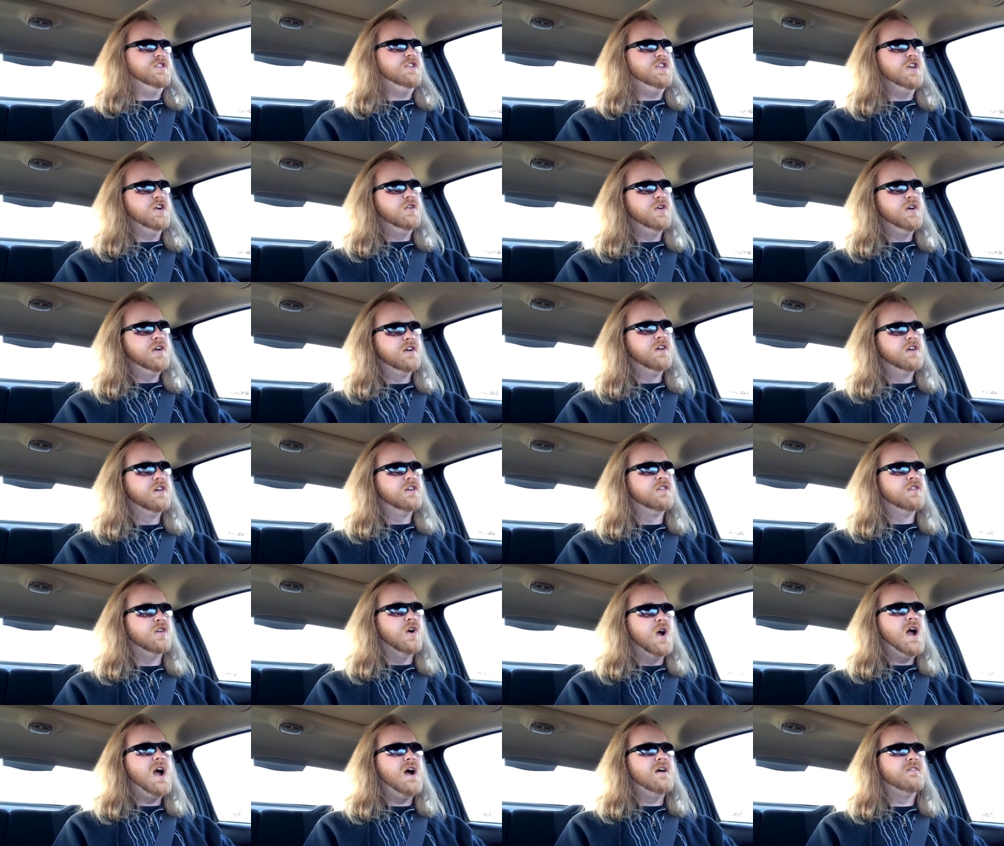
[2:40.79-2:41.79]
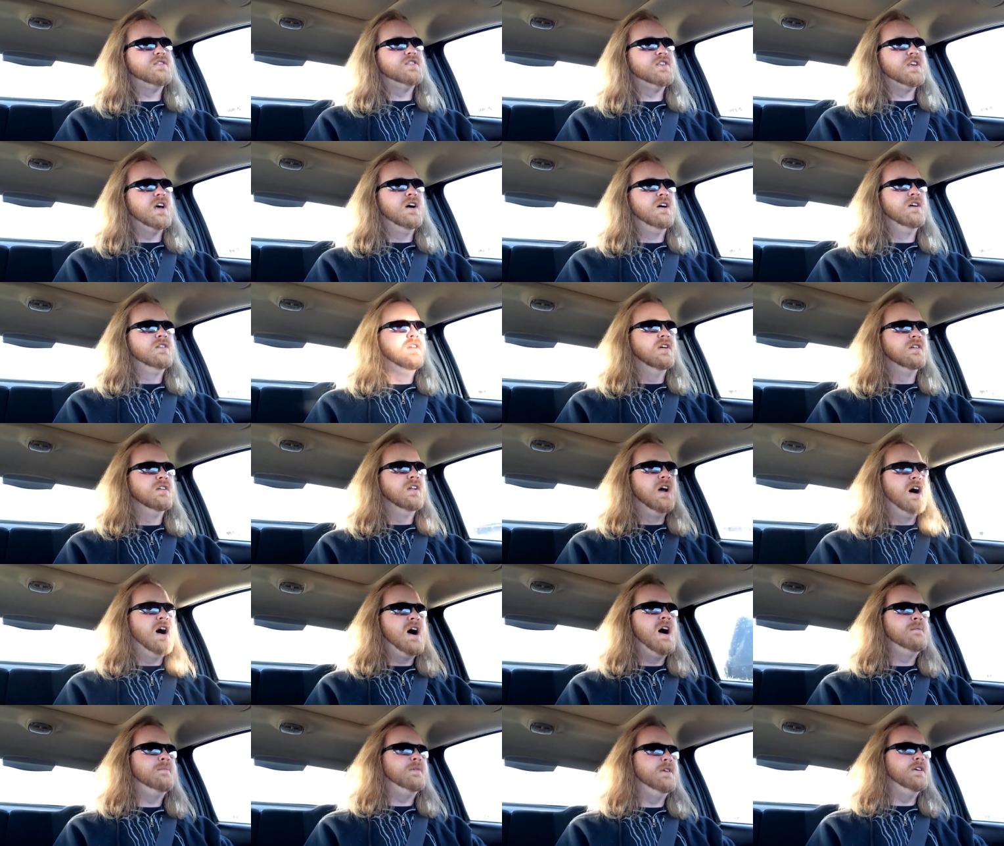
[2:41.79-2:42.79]
doing her crafts out in the
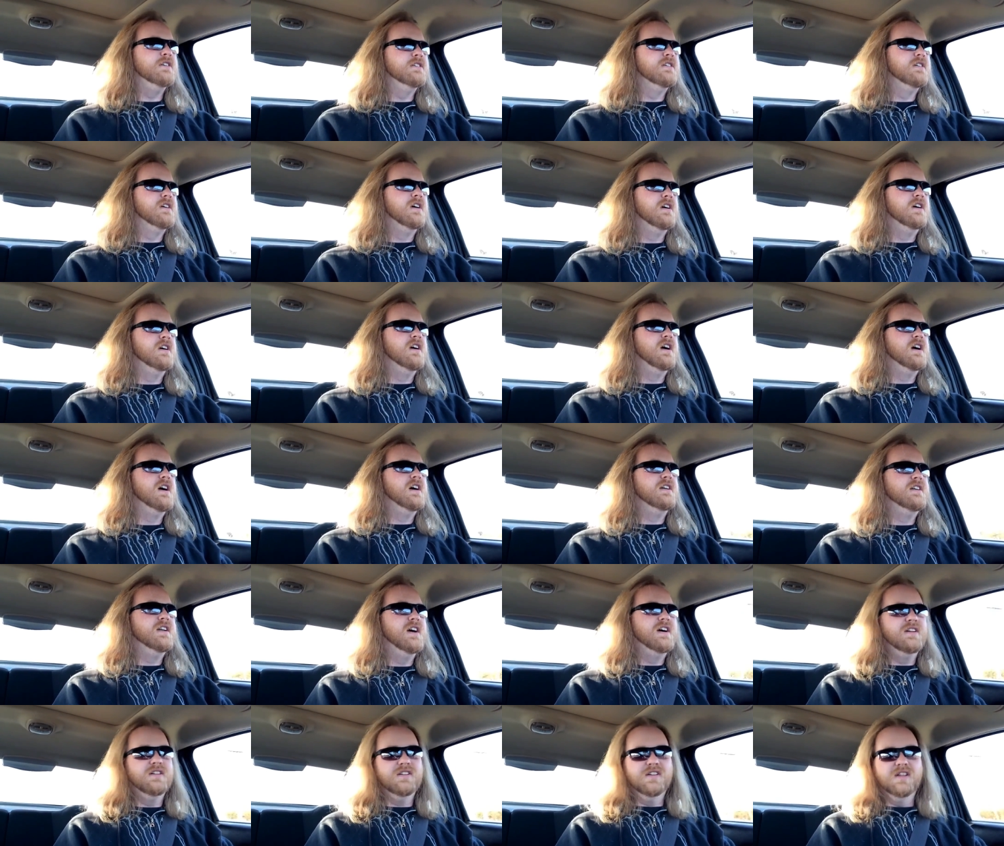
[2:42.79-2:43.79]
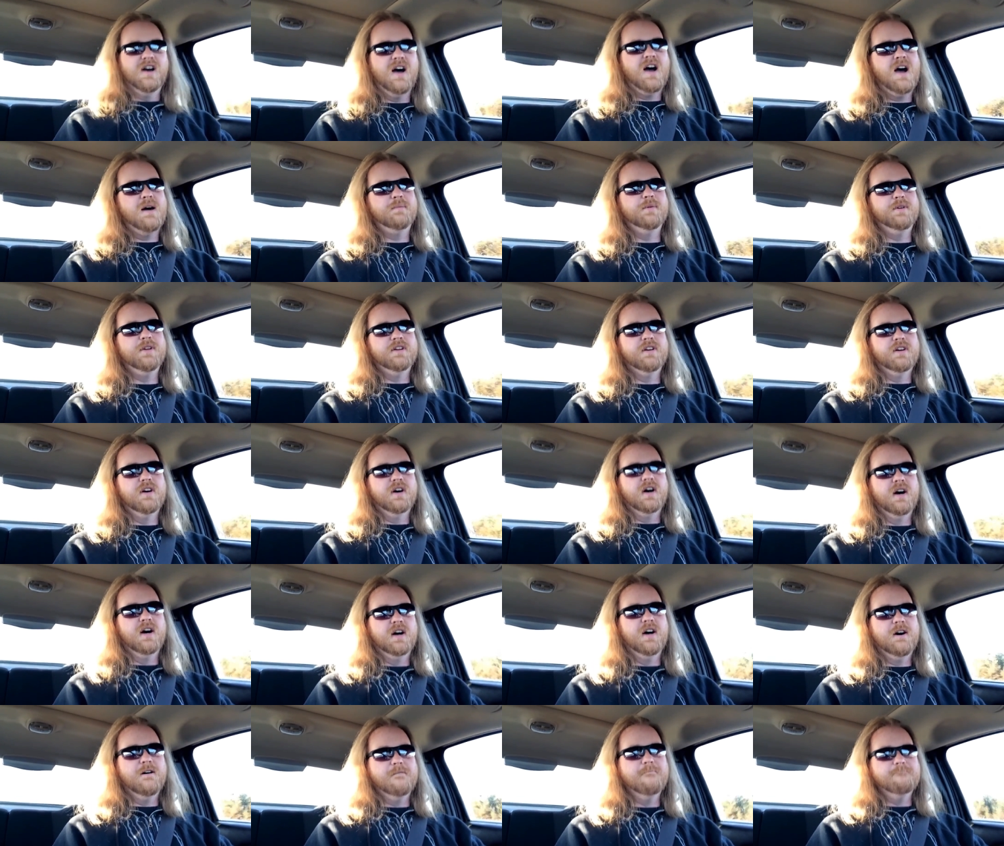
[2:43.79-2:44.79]
lobby, or uh, not lobby,
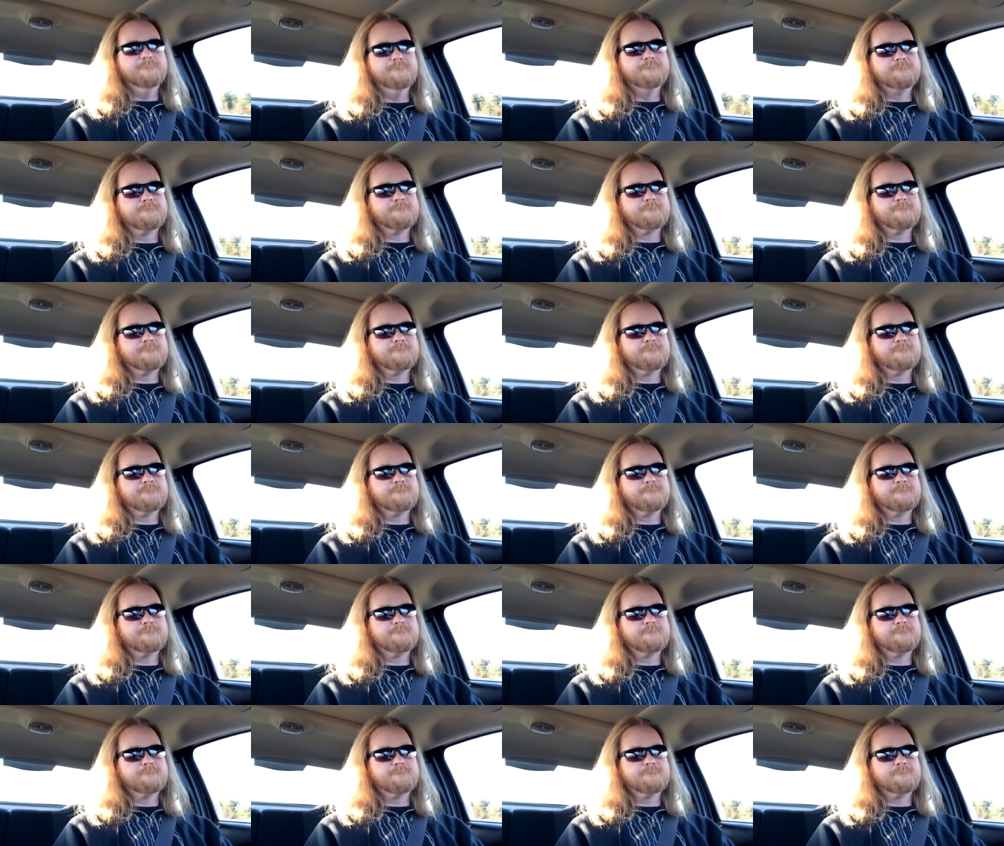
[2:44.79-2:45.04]
um,